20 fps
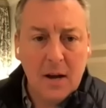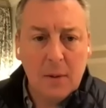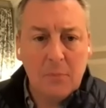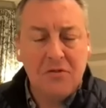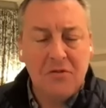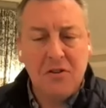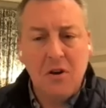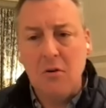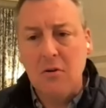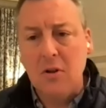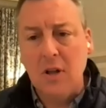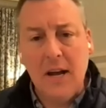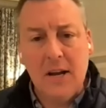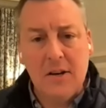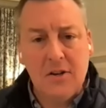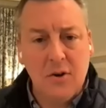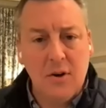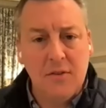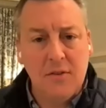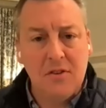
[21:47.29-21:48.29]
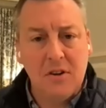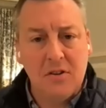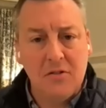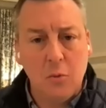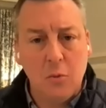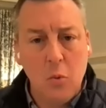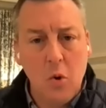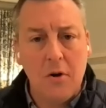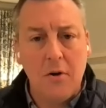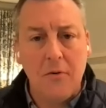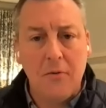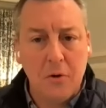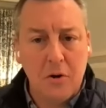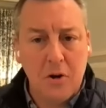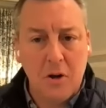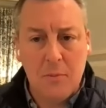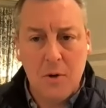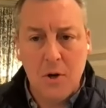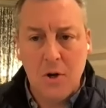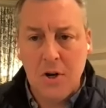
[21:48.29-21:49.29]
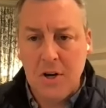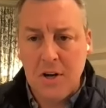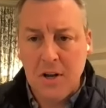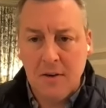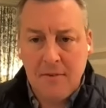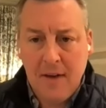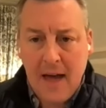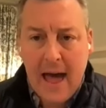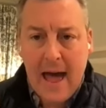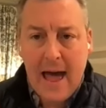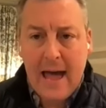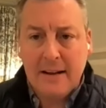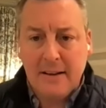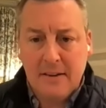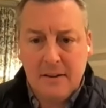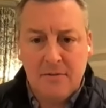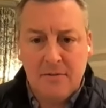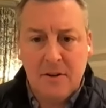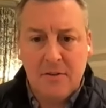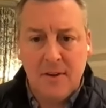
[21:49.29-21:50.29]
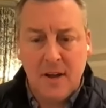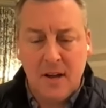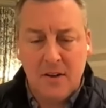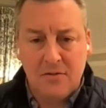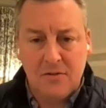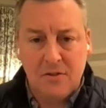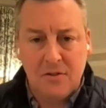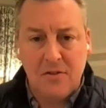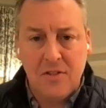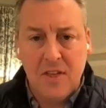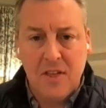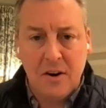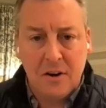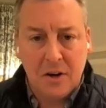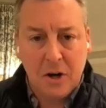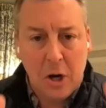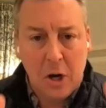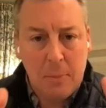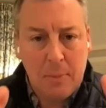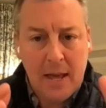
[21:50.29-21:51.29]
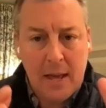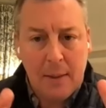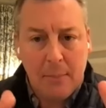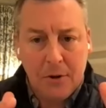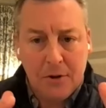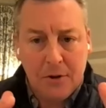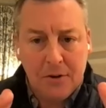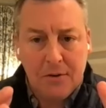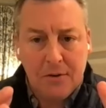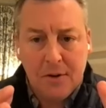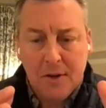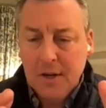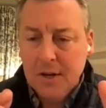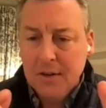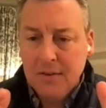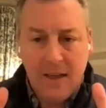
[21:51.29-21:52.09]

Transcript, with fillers: And I'm so glad you have Perfect. such a wonderful community of active investors that are going to be able to,